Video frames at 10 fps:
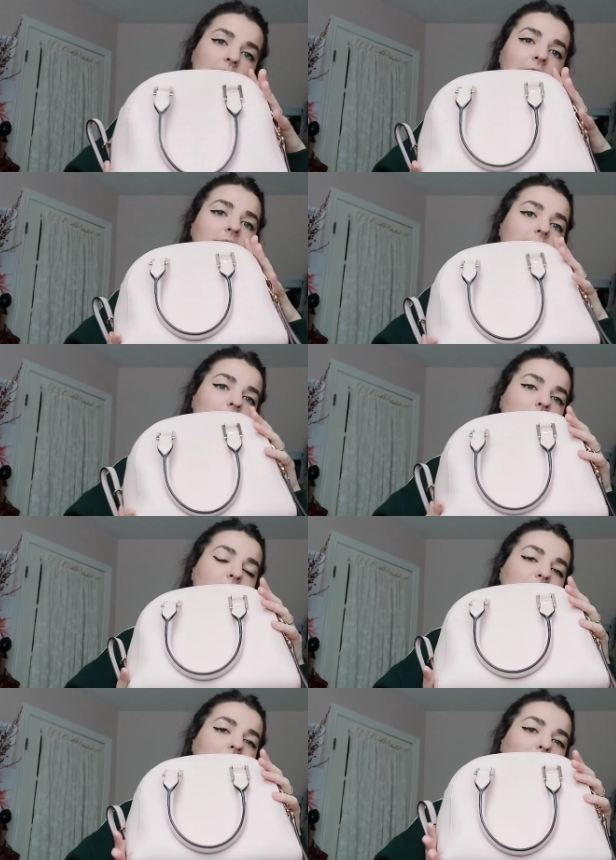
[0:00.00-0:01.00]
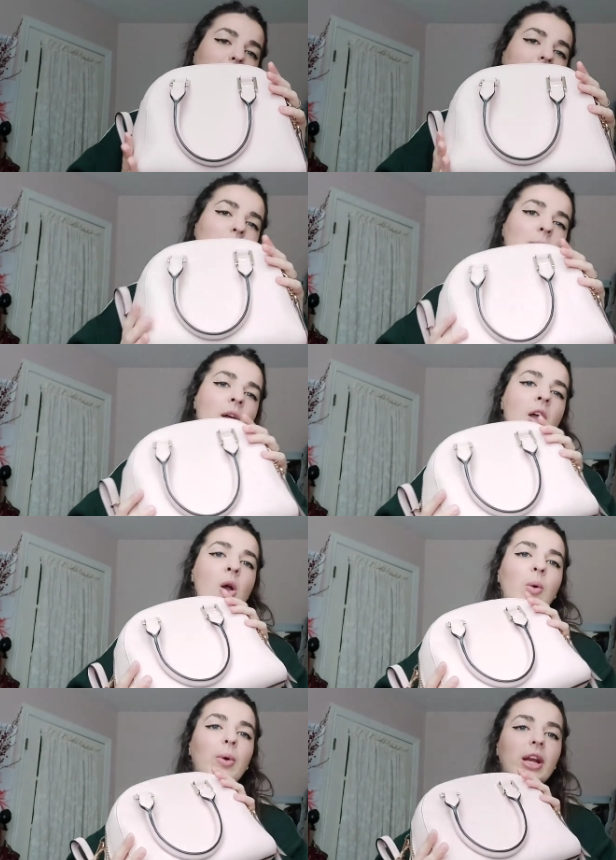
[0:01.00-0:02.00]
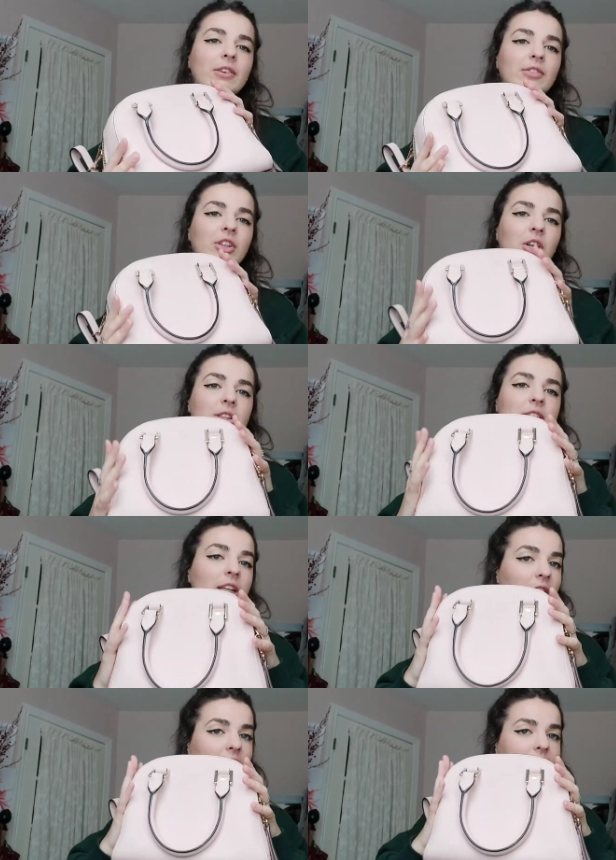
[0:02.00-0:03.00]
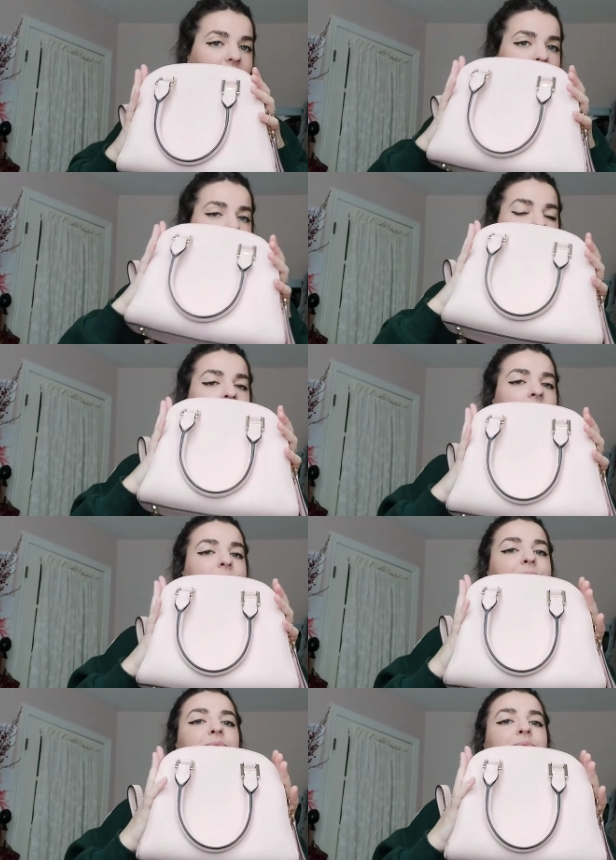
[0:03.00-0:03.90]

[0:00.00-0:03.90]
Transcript: I saved up for this bag. I waited for it on sale and everything.